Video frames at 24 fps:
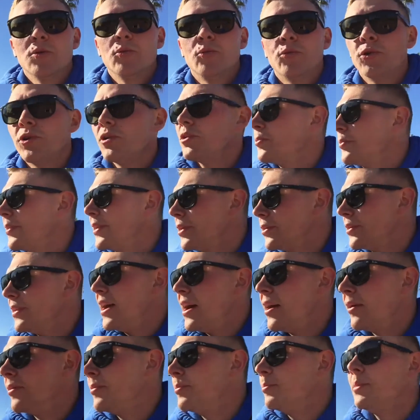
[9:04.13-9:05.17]
the world weigh you
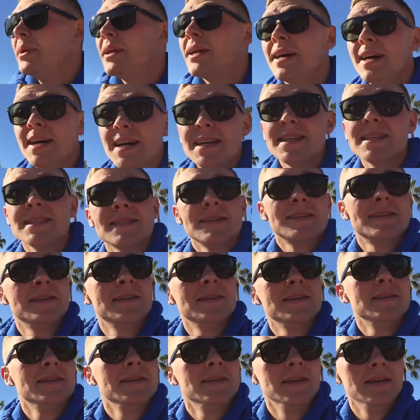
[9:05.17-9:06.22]
down. Because
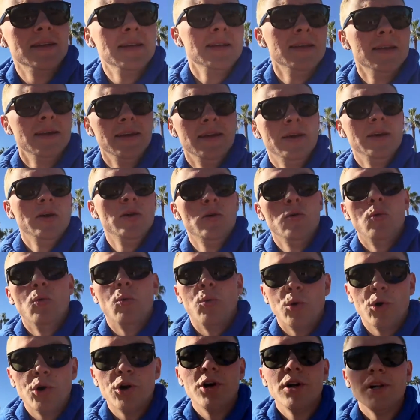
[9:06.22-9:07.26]

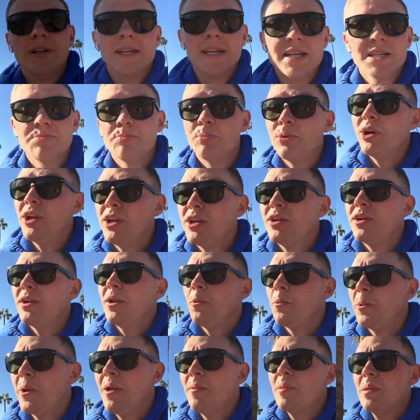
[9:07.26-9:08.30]
world is pretty good
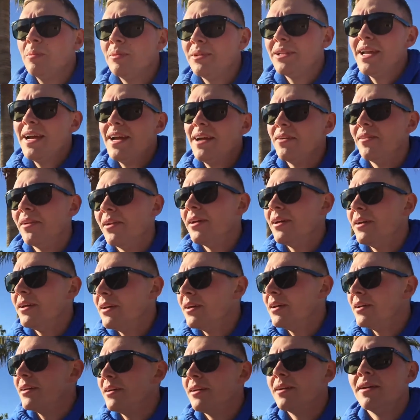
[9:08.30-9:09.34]
at weighing people down.
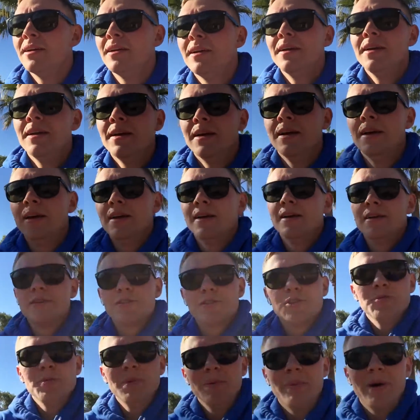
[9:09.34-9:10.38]

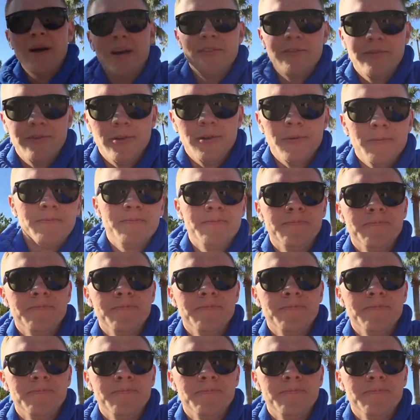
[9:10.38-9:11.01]
So be mindful,